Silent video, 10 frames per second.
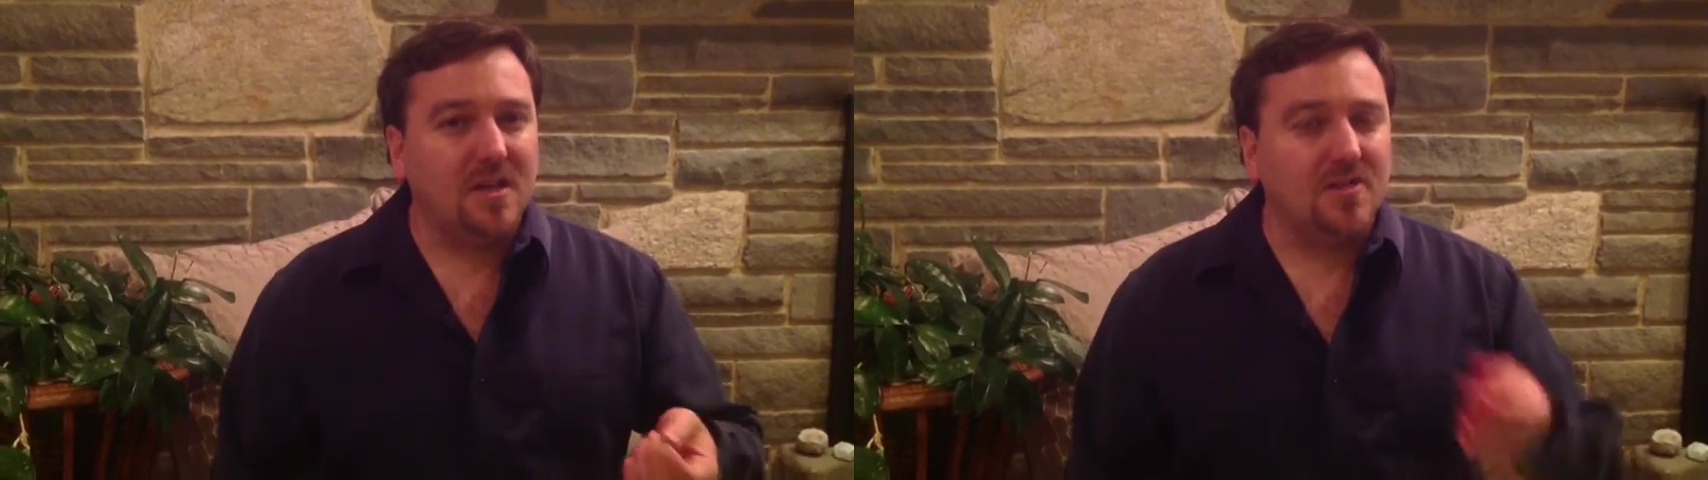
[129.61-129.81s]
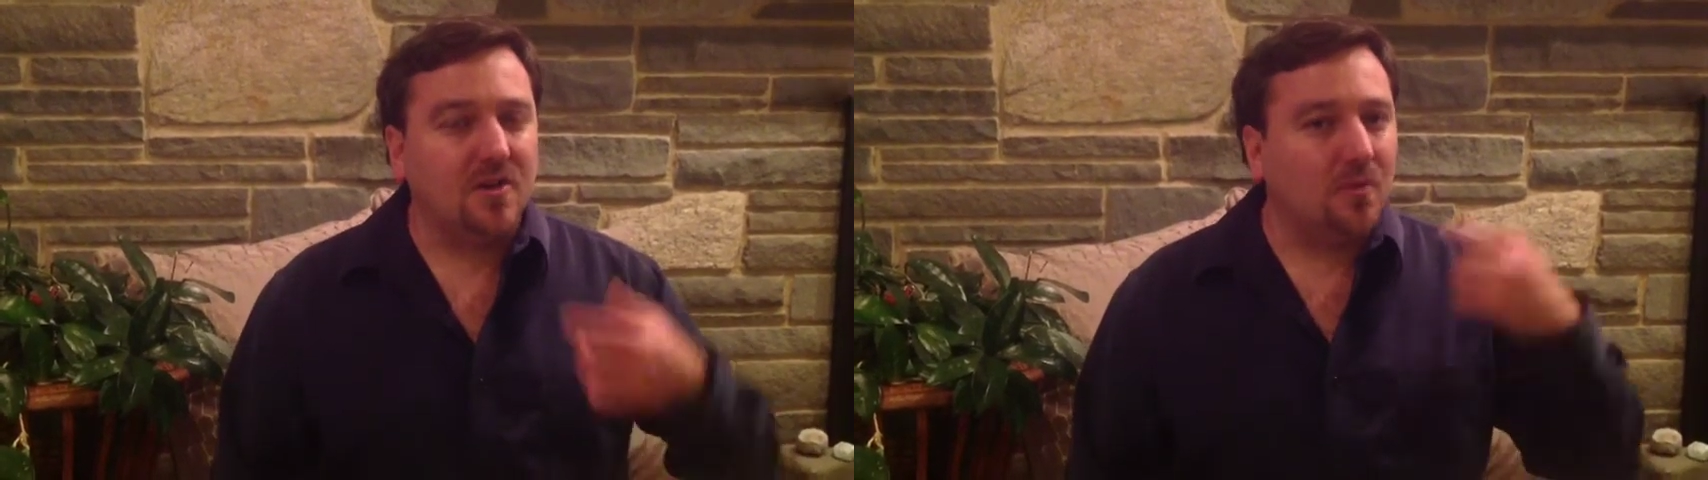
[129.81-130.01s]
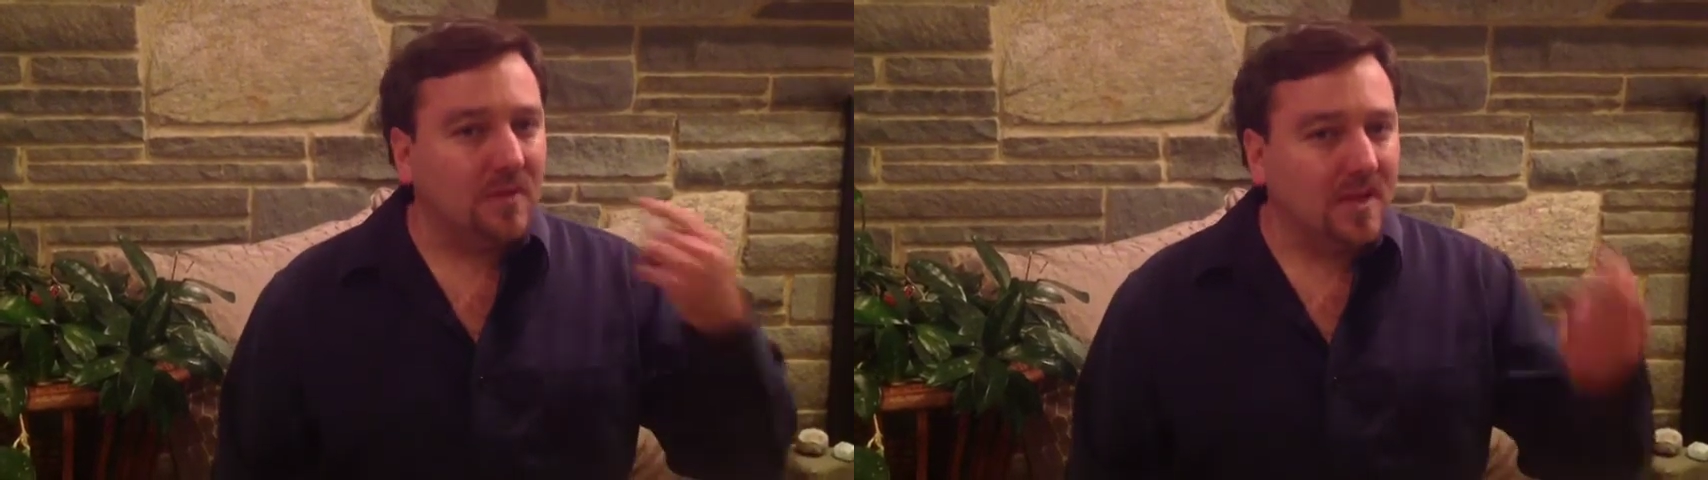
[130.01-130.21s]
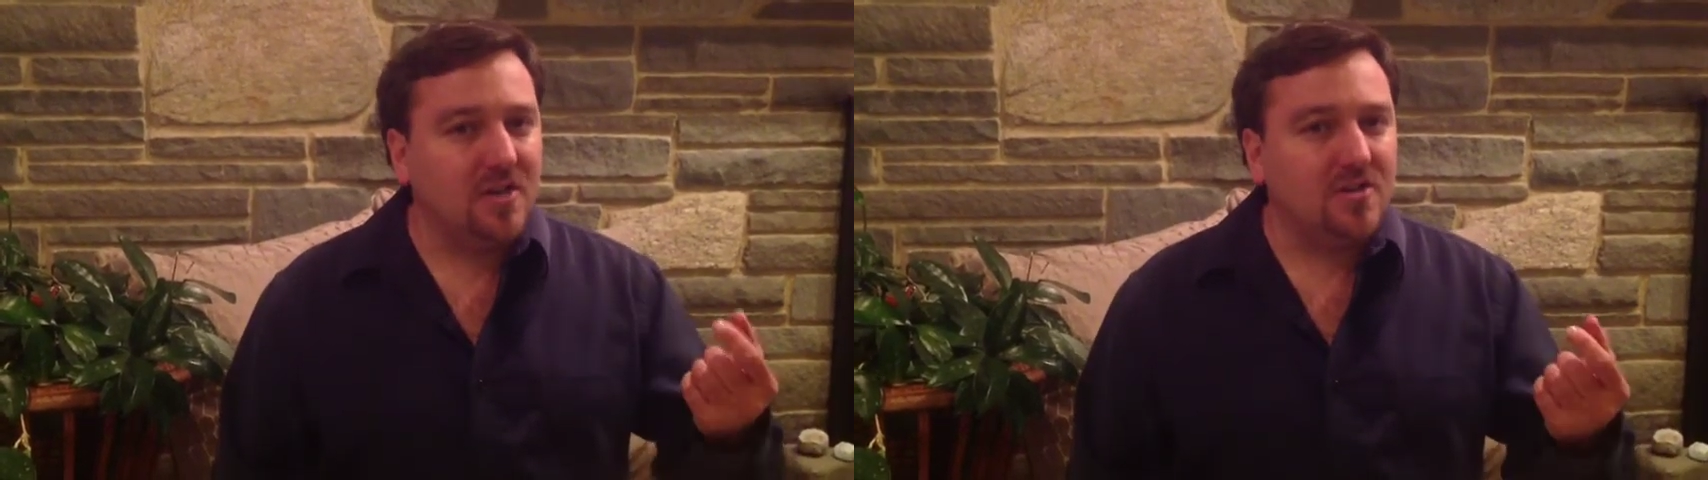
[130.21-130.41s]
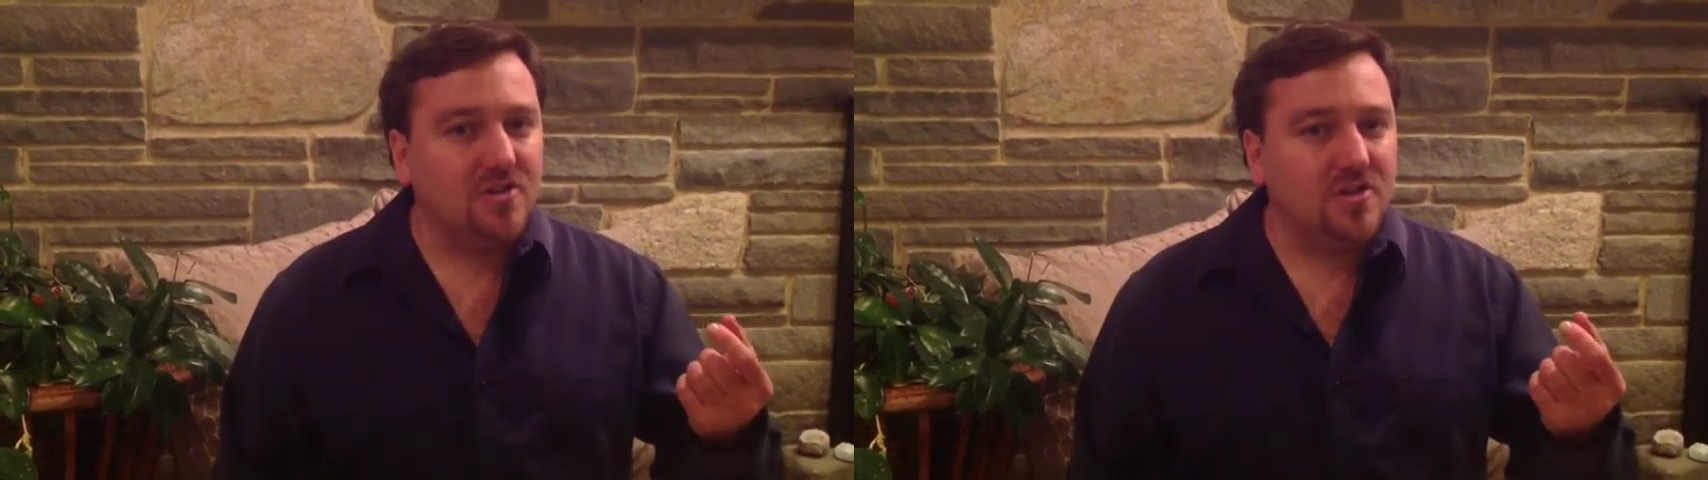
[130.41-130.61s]
is a
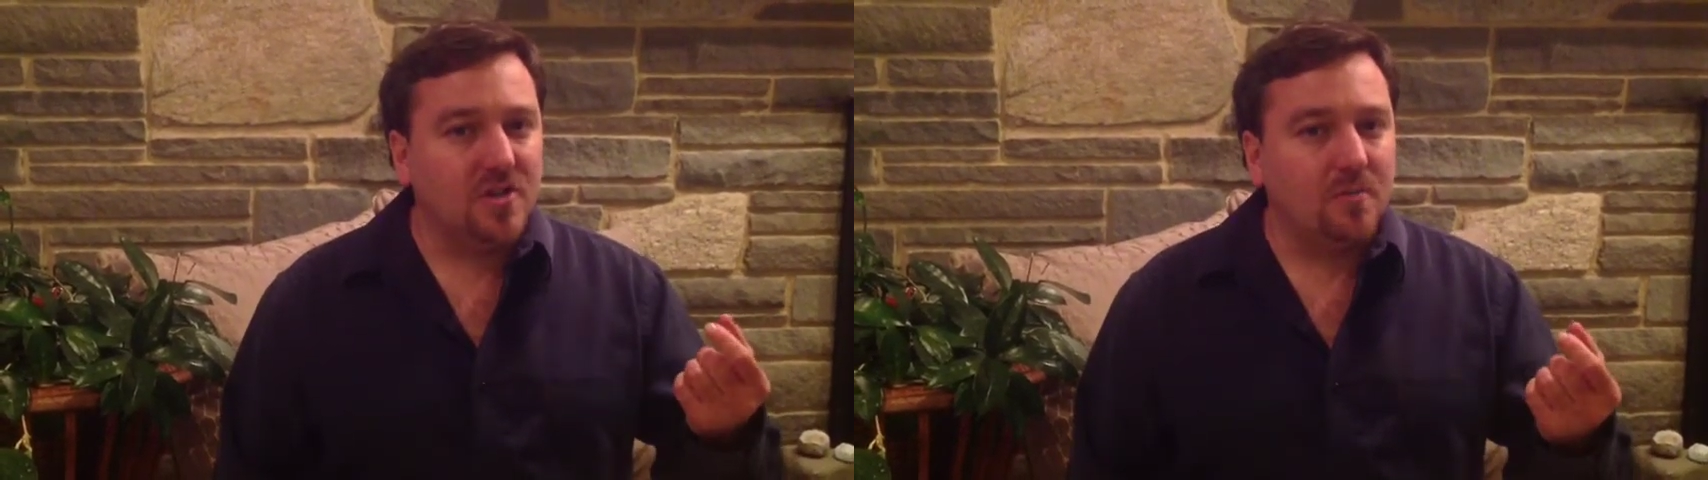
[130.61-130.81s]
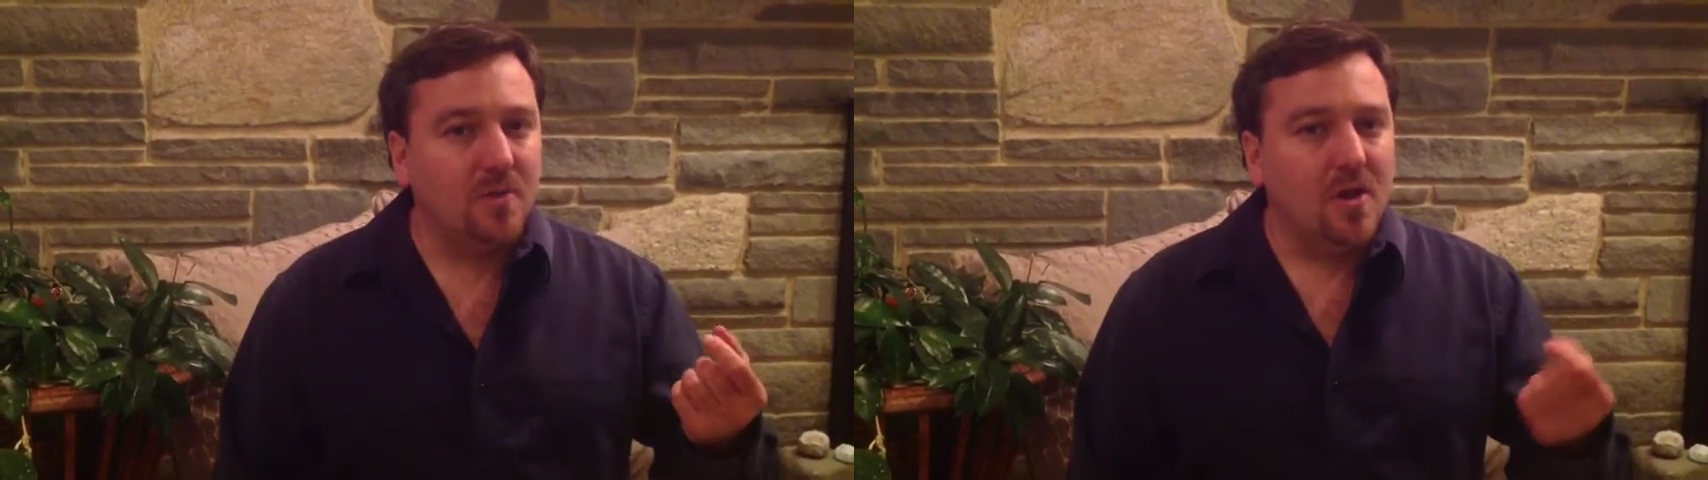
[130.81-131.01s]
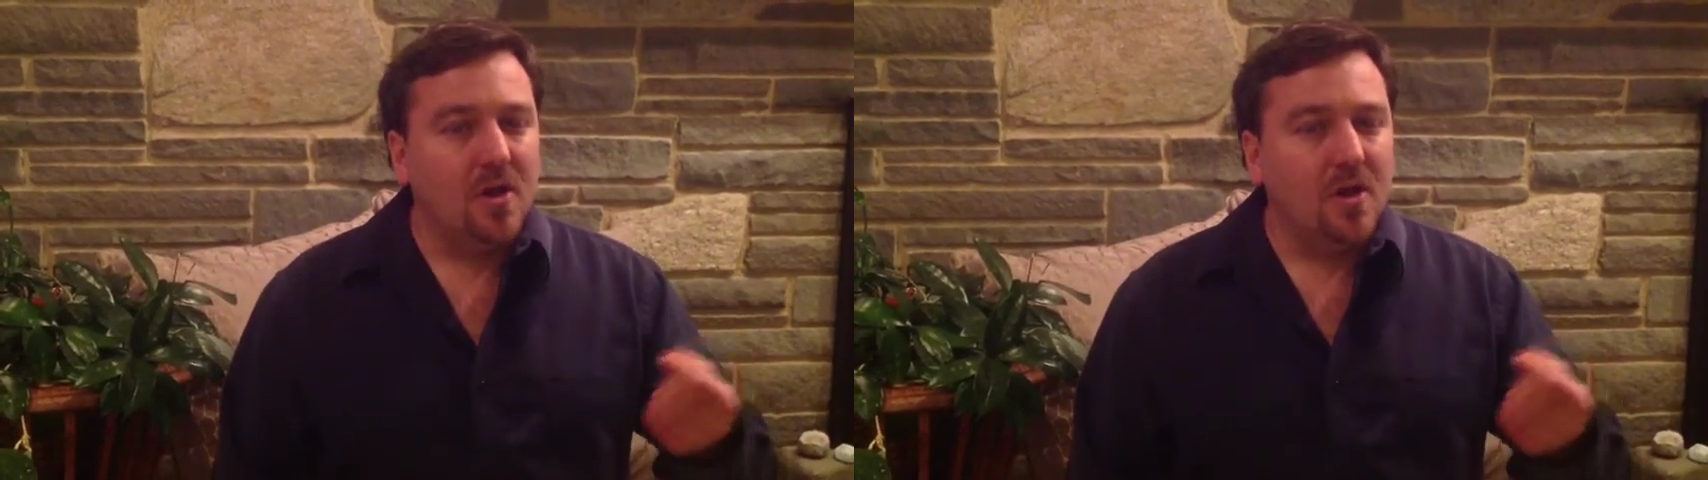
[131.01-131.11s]
relationship,